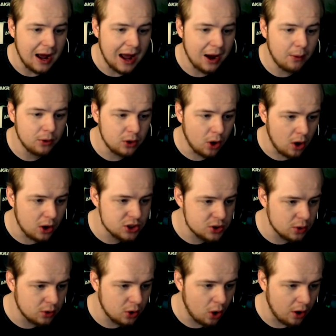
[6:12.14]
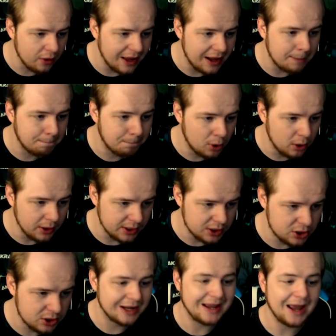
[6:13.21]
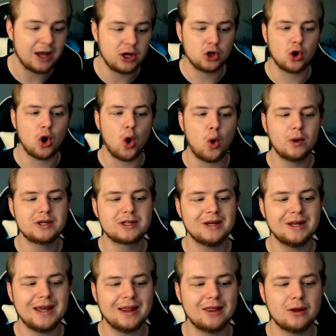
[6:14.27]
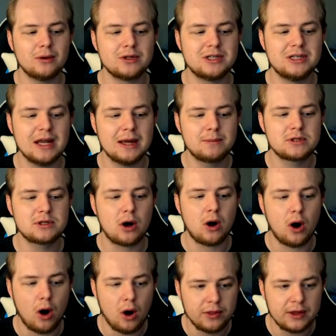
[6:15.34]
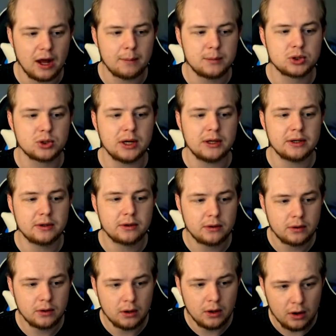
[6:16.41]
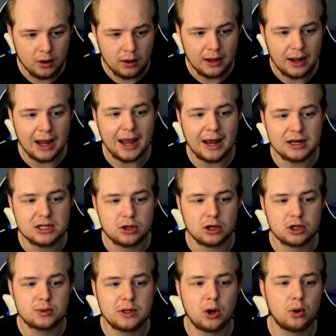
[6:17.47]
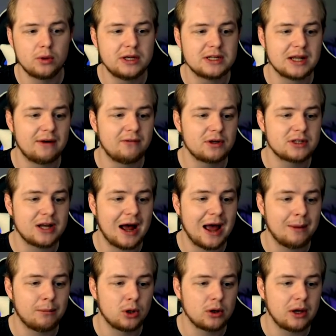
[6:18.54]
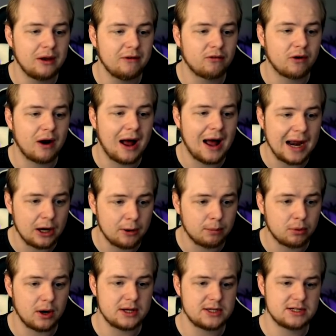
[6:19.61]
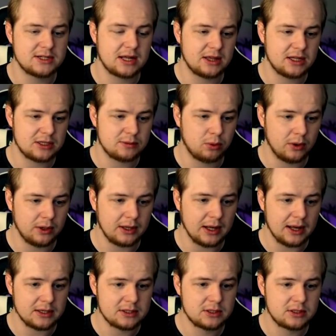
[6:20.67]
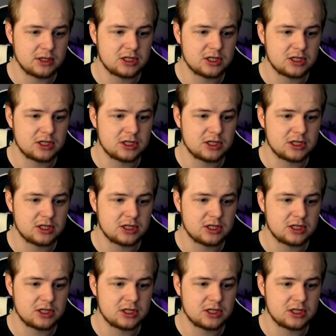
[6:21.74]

I would also call that bullish. Again, you're always going to get those dips on the uptrend. And as long as we hold these levels, I'm looking for higher prices at this point, guys.